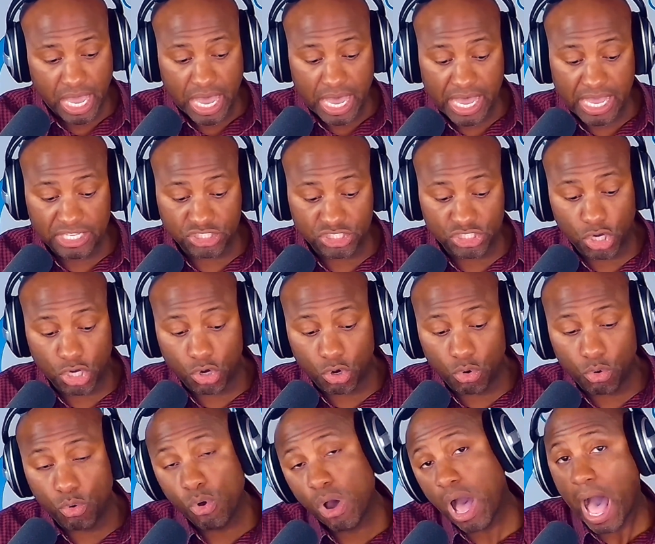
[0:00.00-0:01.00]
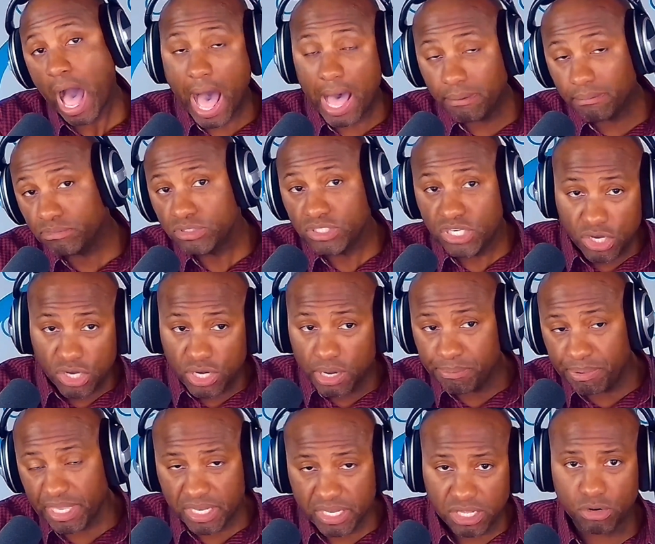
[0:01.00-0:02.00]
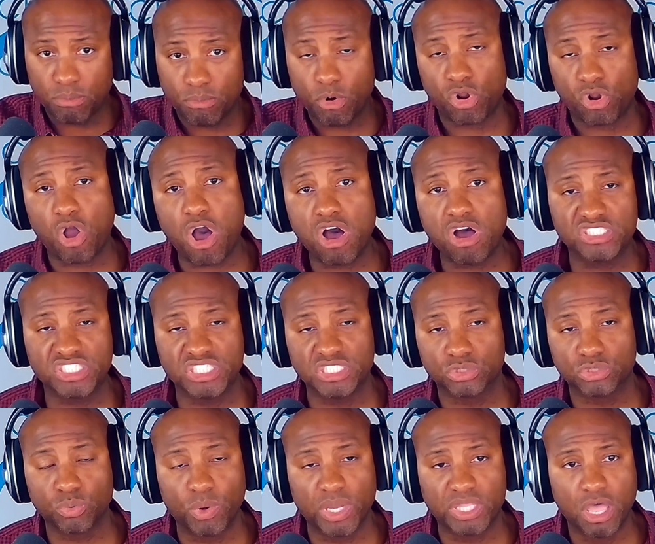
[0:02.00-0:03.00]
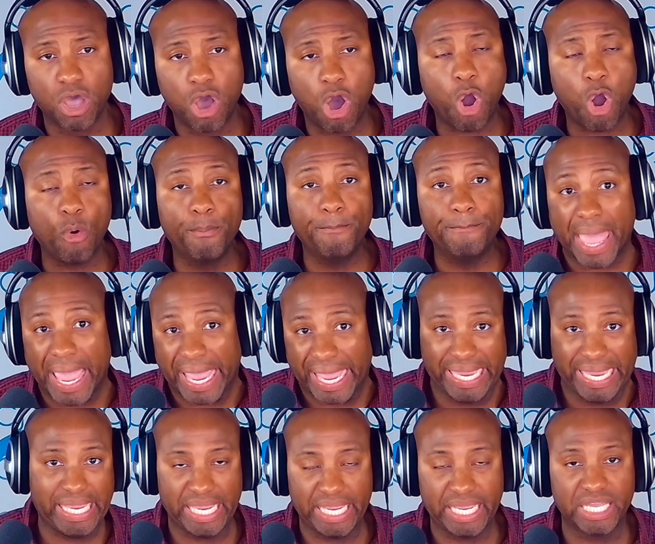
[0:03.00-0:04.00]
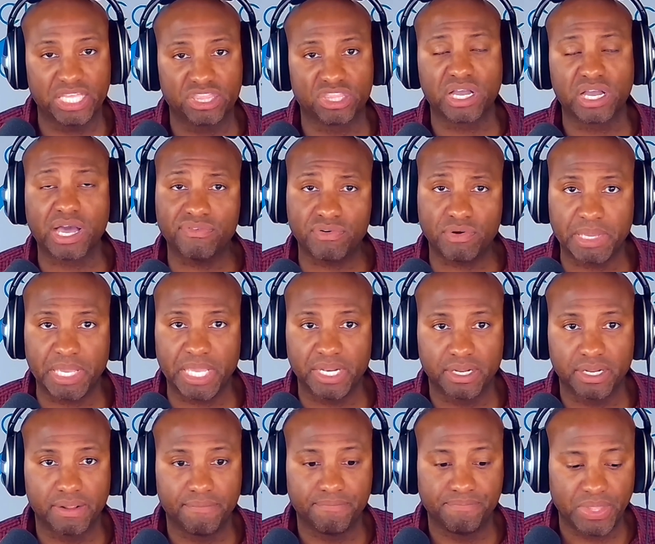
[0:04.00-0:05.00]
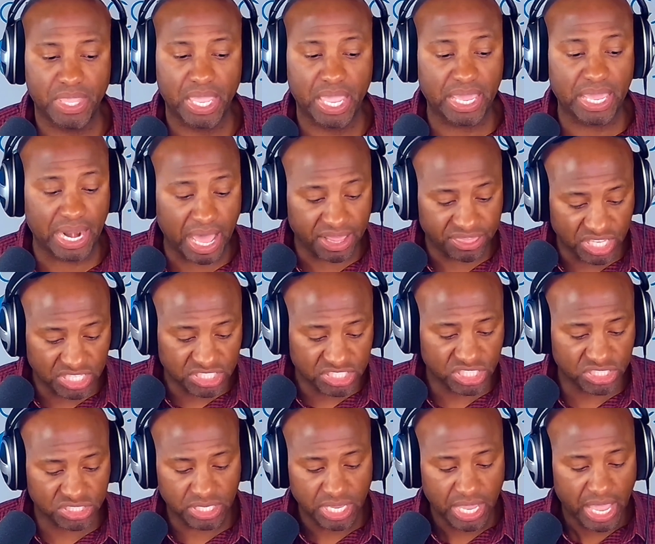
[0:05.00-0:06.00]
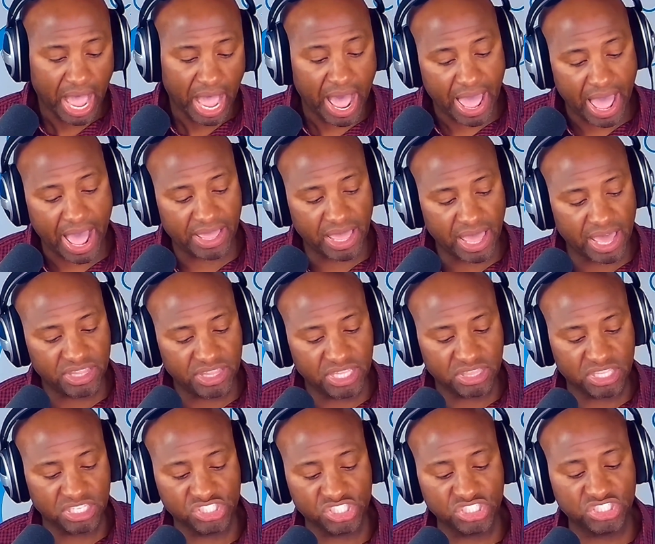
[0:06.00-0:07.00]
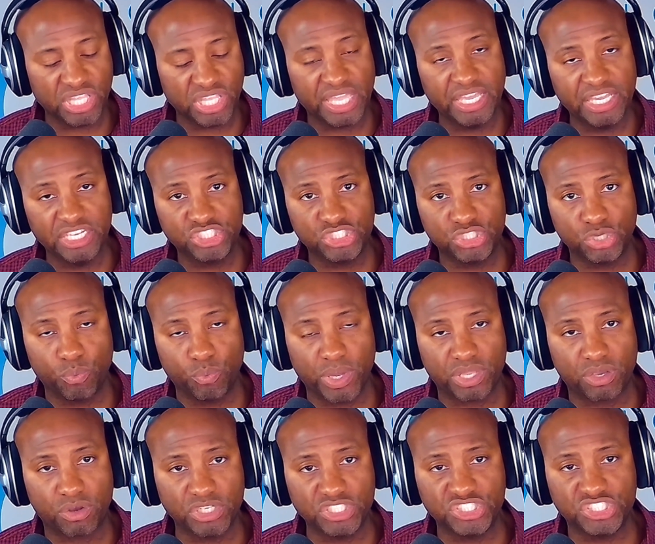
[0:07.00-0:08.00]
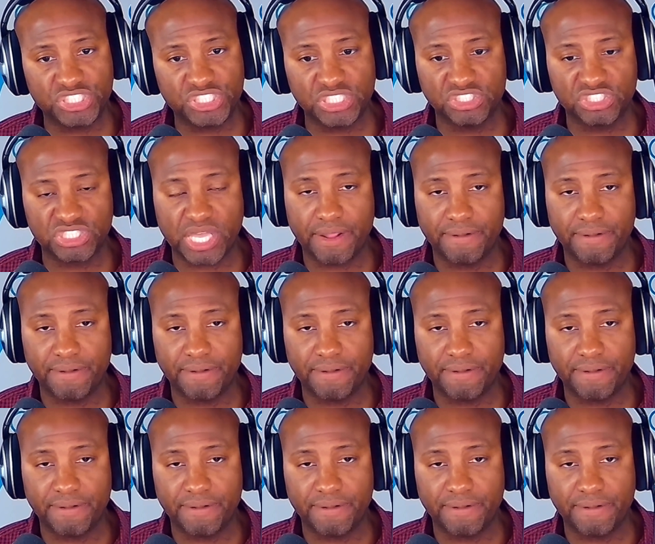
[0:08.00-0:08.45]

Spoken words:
So I'm going to be a little more cautious with obeying the government. And I think this is the issue with Christians that